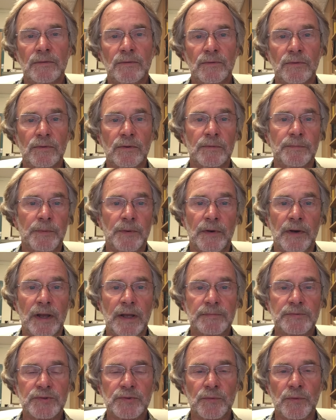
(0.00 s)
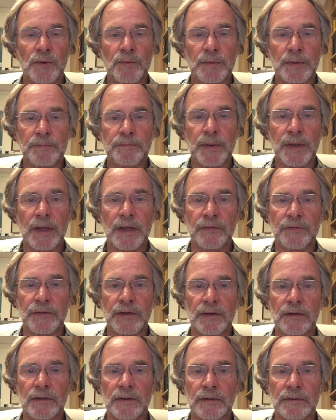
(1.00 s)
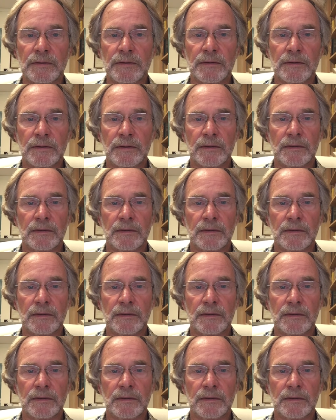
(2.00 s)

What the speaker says: or perhaps the Roman Pantheon,